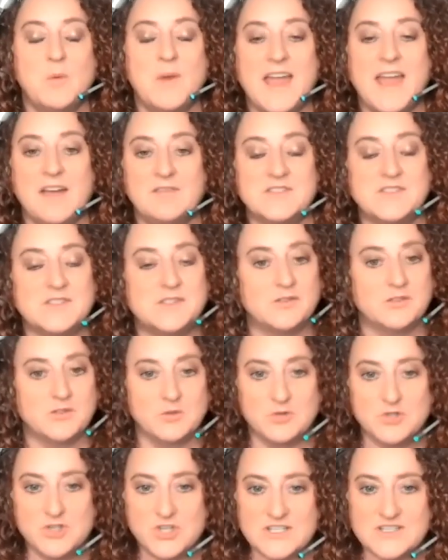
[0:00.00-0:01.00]
We have
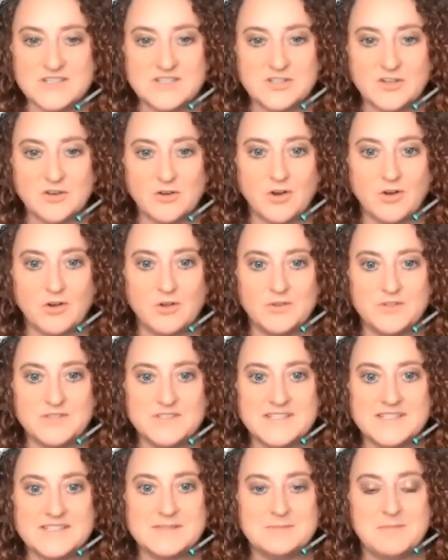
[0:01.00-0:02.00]
solution
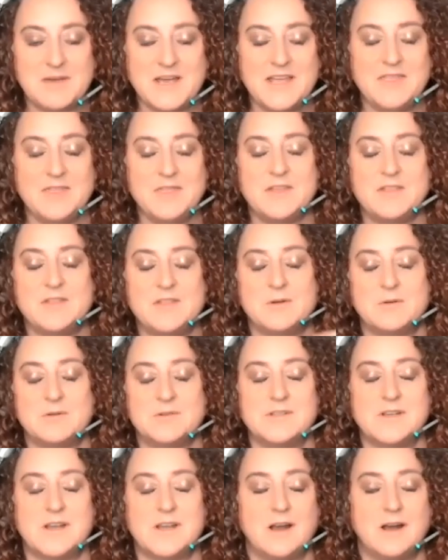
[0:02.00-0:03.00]
circles this month.
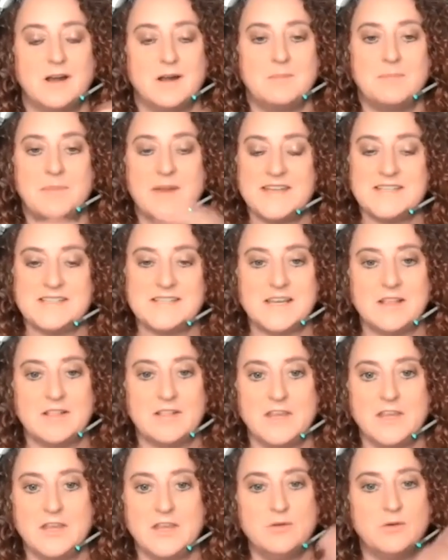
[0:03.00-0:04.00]
Those are
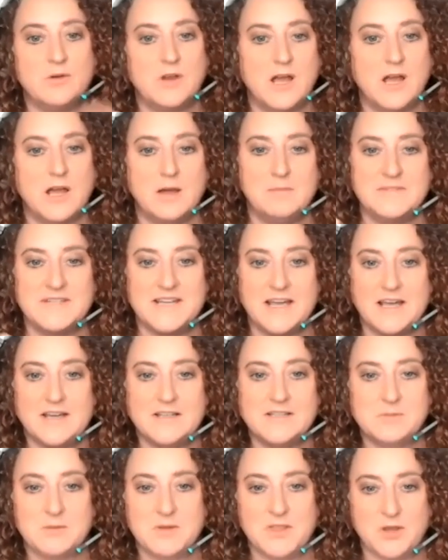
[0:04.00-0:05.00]
basically you come to
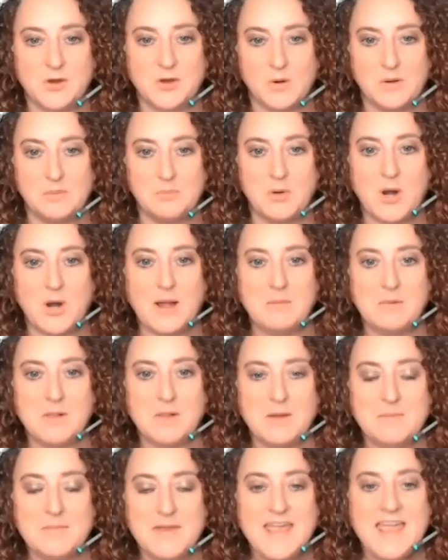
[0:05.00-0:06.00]
us with your
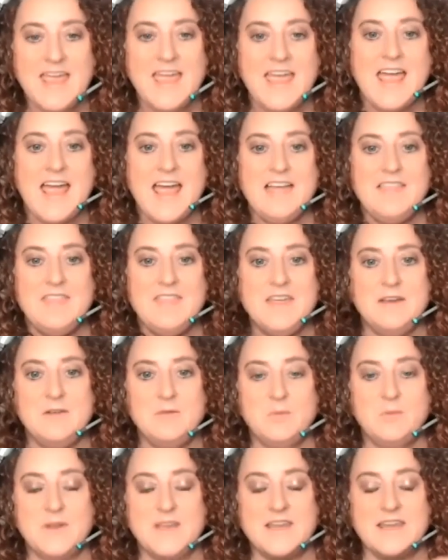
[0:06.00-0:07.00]
problem, and
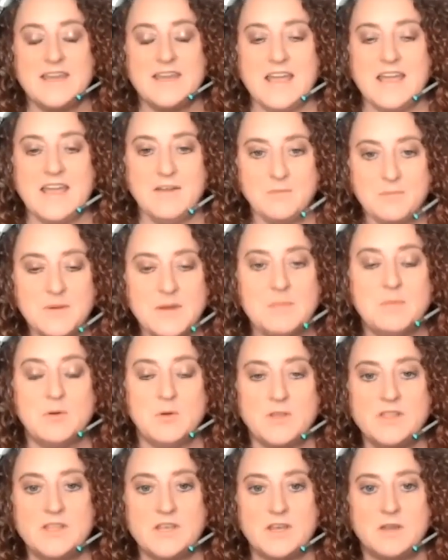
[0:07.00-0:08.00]
then we have
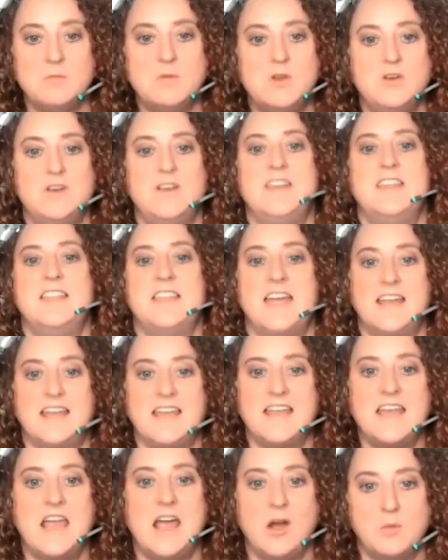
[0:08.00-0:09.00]
people in the community that
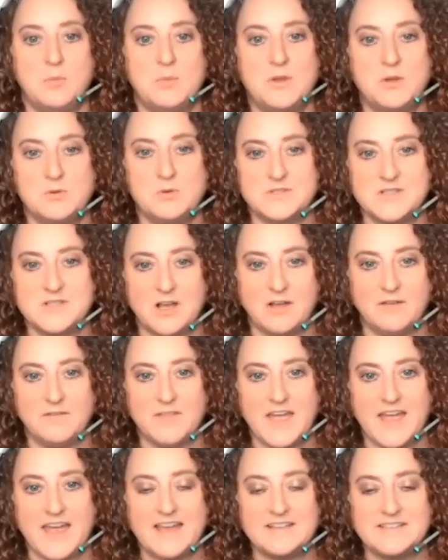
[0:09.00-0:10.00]
can help you
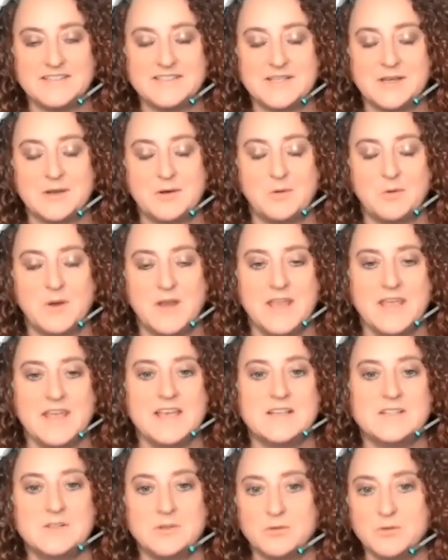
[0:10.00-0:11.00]
solve that. So
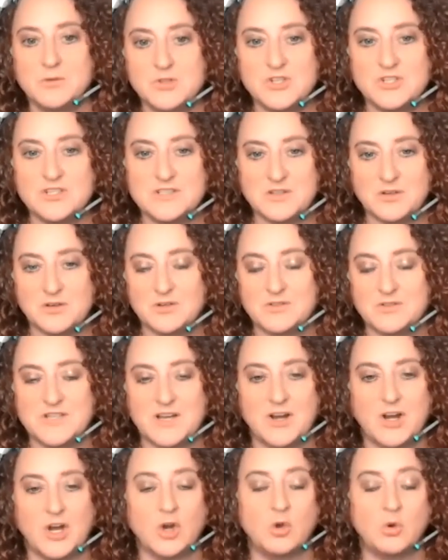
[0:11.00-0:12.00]
solution circles
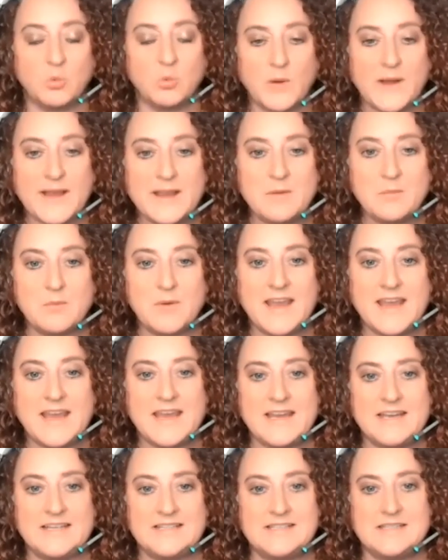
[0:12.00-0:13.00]
are a great
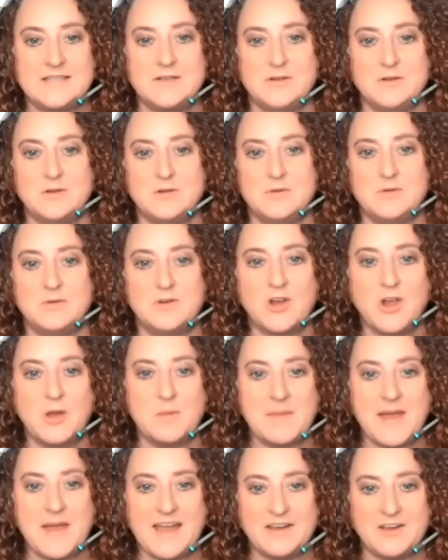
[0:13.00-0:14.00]
way to
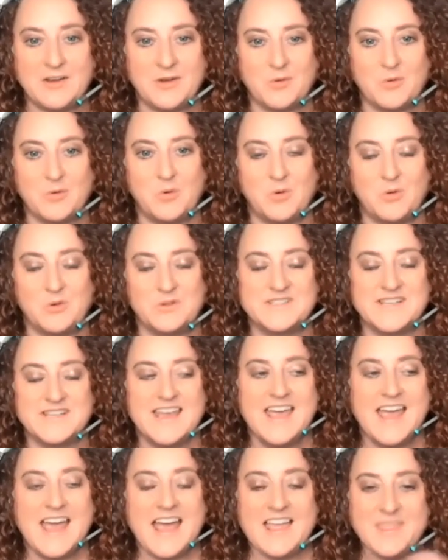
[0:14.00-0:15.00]
combat your goals.
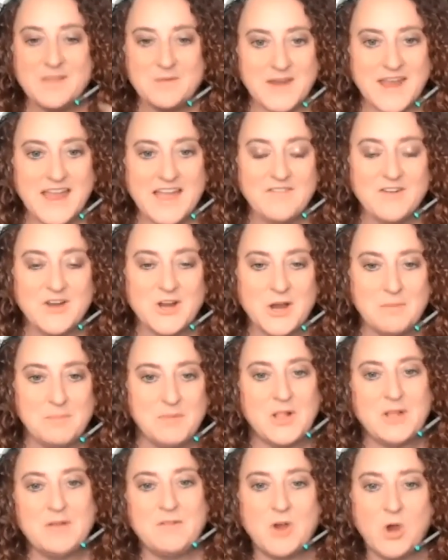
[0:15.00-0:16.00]
And then we have a
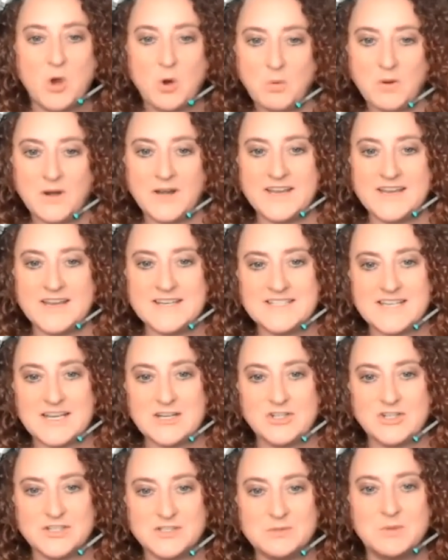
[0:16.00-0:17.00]
couple of co-working
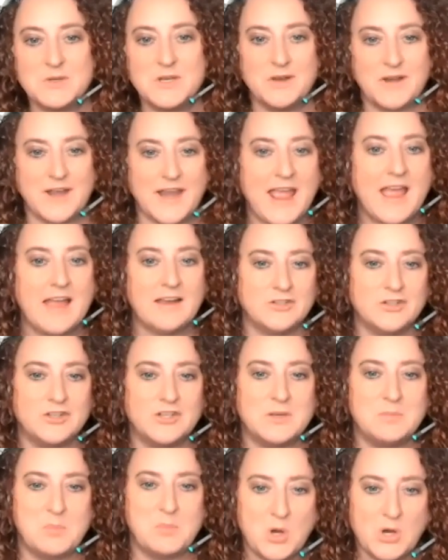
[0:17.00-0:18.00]
sessions where you can
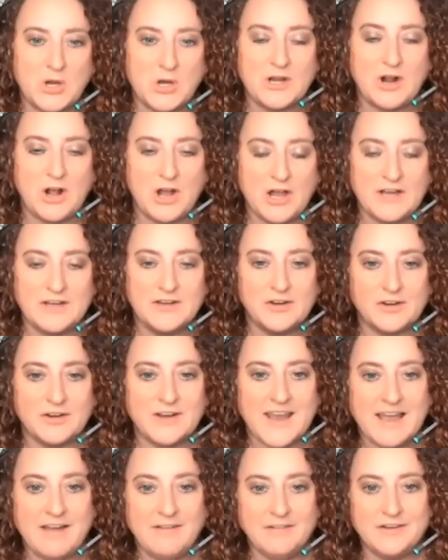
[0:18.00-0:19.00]
actually put on
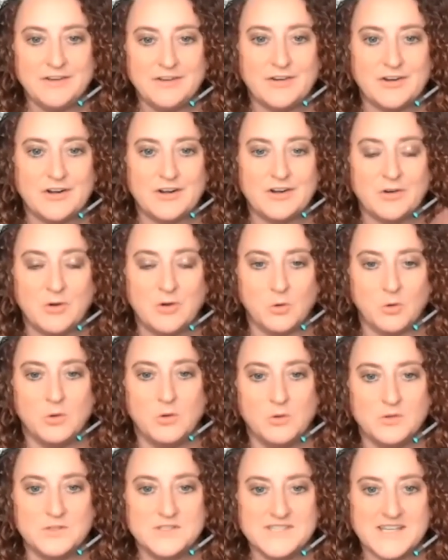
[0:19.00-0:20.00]
your calendar
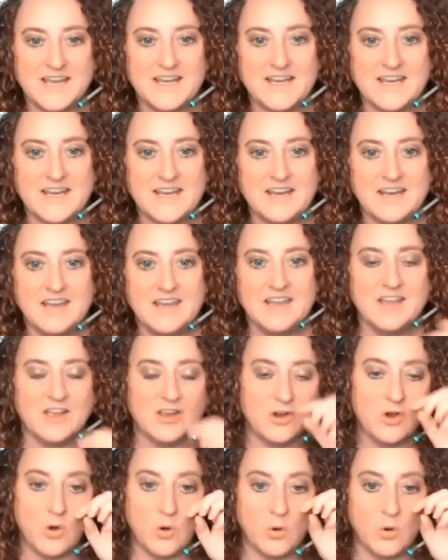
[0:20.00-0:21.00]
goal setting,
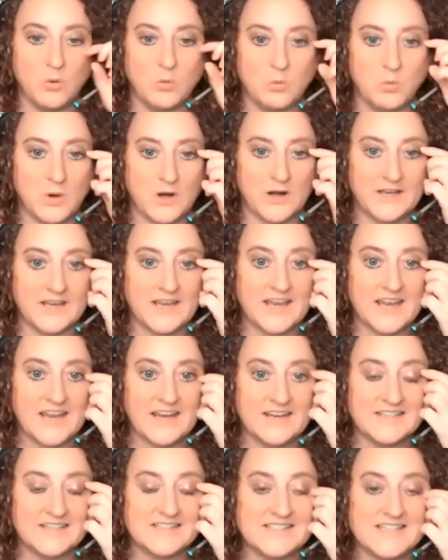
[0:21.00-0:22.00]
goal
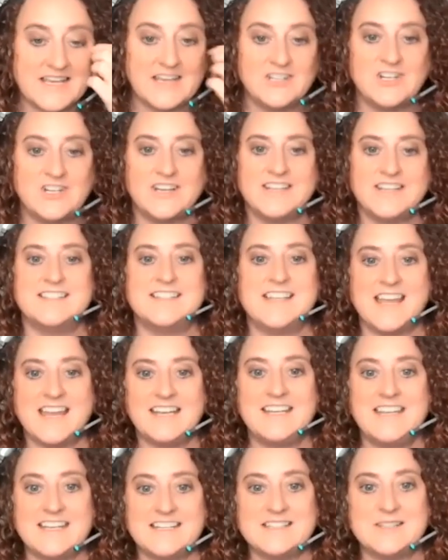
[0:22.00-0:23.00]
working sessions
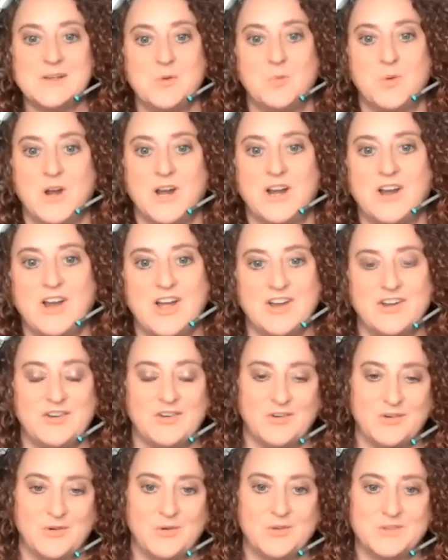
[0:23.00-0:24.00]
and get to work on
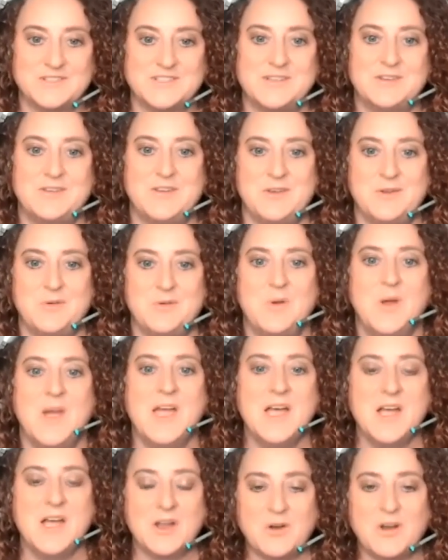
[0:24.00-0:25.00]
your goals so you
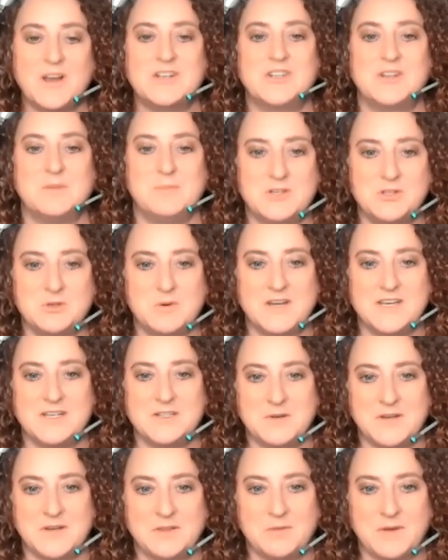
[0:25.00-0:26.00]
crush them in
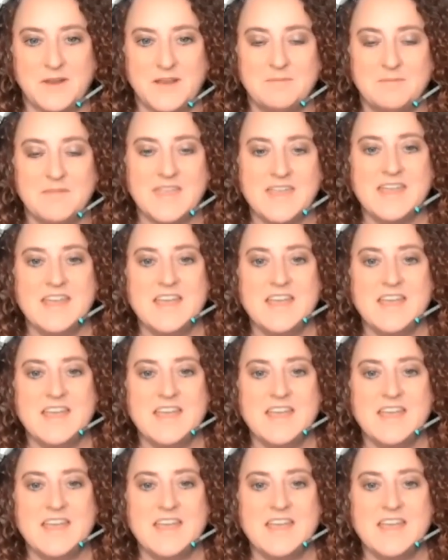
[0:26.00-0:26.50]
2023.